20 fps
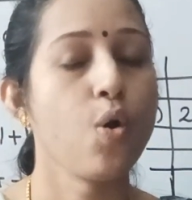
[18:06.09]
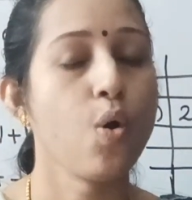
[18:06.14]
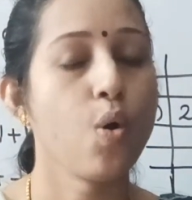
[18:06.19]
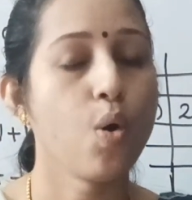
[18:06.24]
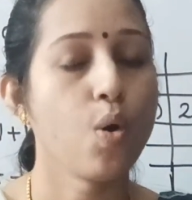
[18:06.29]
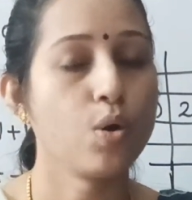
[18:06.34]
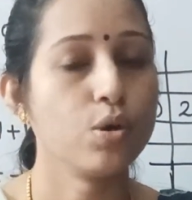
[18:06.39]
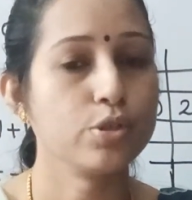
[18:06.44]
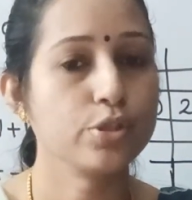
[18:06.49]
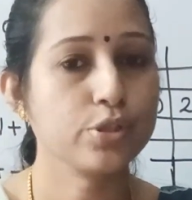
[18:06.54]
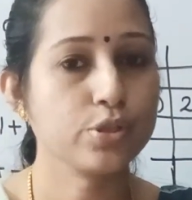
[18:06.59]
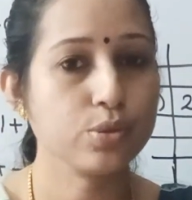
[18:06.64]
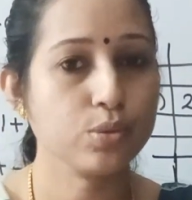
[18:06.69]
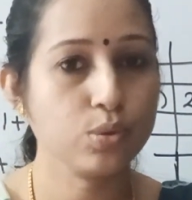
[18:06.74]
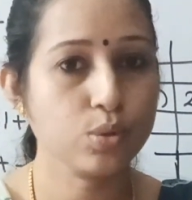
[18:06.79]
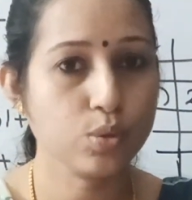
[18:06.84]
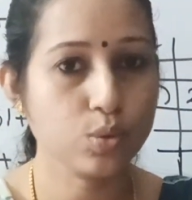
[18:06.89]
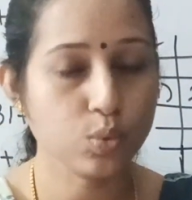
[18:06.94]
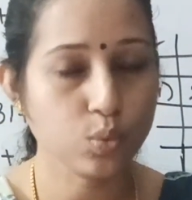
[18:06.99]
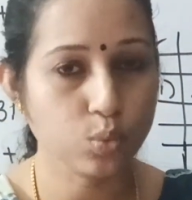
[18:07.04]
All
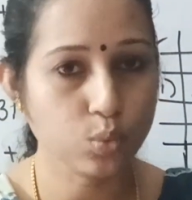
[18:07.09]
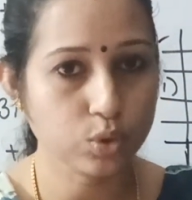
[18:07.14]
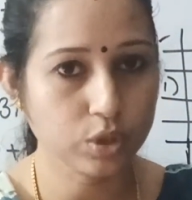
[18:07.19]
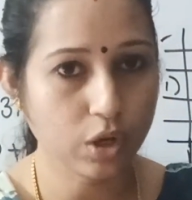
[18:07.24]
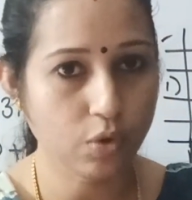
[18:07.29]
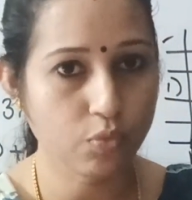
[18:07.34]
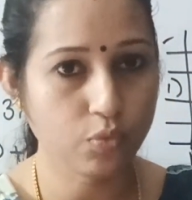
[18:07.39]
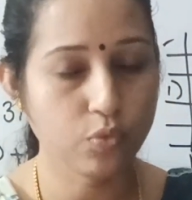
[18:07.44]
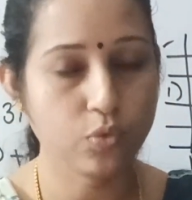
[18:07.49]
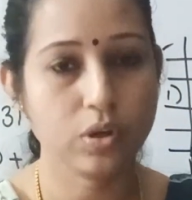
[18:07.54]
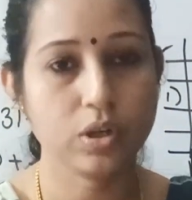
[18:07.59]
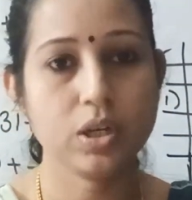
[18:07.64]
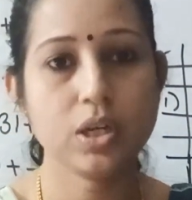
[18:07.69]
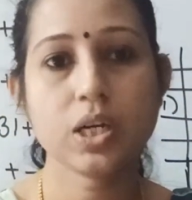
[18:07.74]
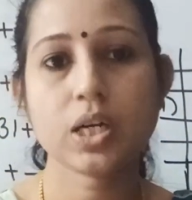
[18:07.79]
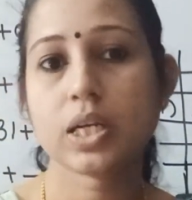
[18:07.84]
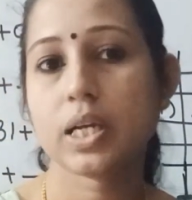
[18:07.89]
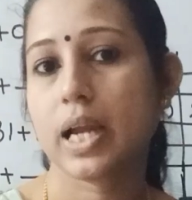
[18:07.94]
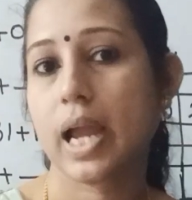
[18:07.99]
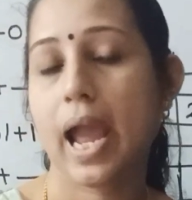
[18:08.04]
should do the
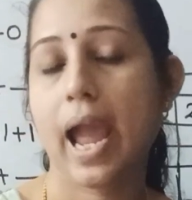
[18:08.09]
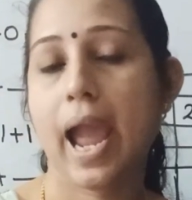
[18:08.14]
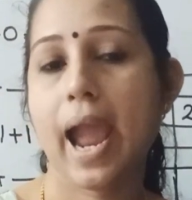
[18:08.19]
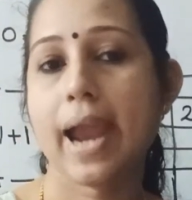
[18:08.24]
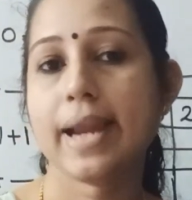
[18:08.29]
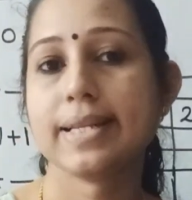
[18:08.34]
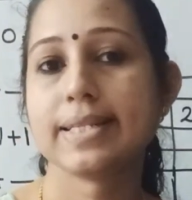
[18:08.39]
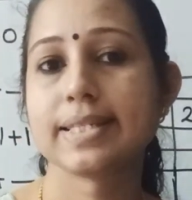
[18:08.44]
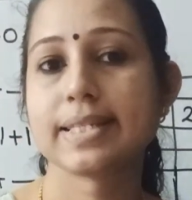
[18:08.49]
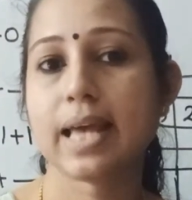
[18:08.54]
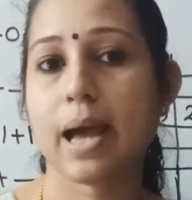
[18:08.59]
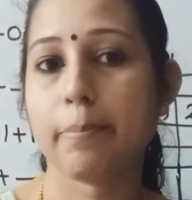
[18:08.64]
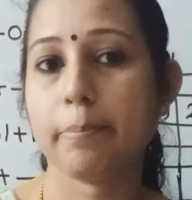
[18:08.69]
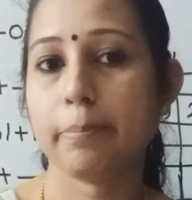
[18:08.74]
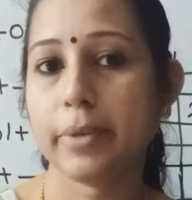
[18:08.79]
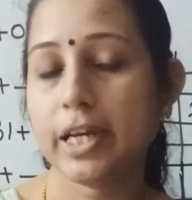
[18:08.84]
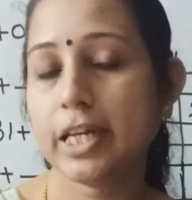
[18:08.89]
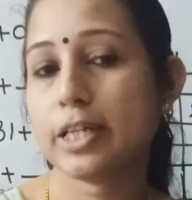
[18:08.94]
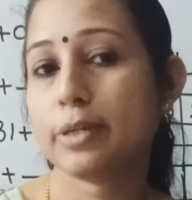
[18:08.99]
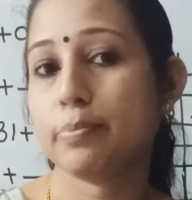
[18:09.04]
work and
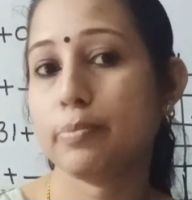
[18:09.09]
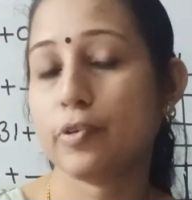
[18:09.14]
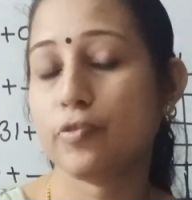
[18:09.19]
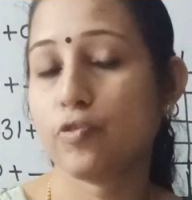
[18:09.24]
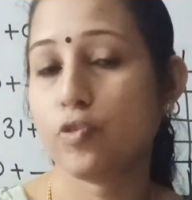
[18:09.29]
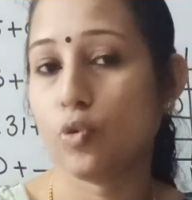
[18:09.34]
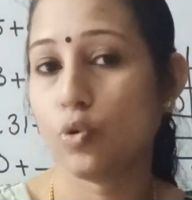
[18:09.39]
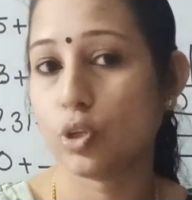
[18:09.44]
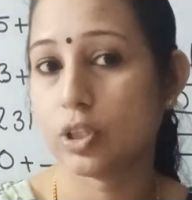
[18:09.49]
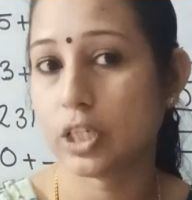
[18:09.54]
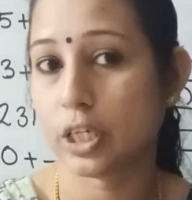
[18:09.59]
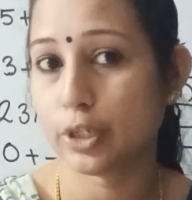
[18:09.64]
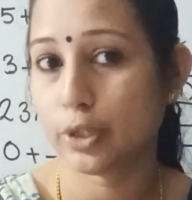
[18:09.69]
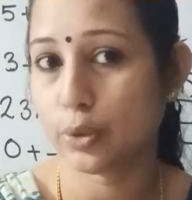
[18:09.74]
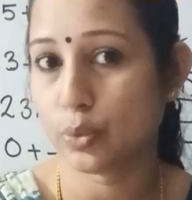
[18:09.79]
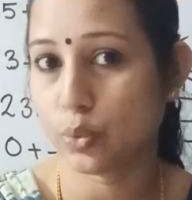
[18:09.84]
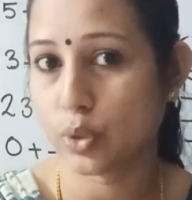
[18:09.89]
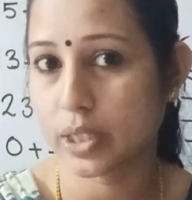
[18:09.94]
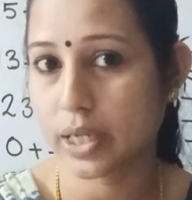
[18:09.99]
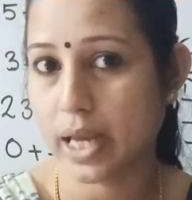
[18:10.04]
submit before the
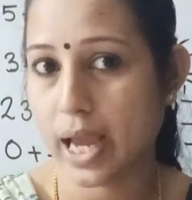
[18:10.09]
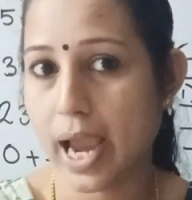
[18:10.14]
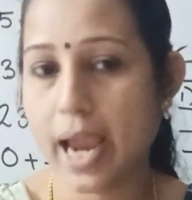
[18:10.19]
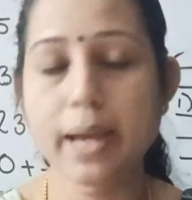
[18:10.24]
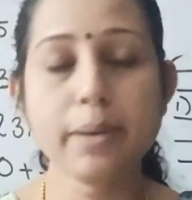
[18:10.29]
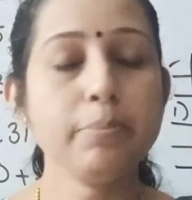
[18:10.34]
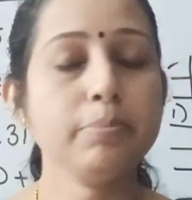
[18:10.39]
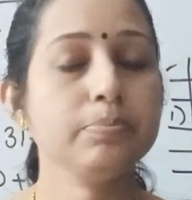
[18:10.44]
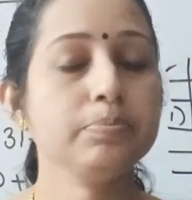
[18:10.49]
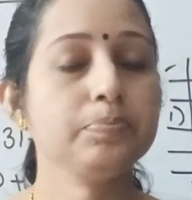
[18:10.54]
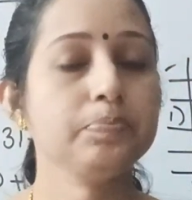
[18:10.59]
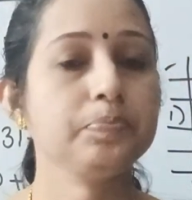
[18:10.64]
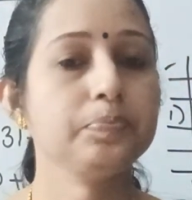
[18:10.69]
due time.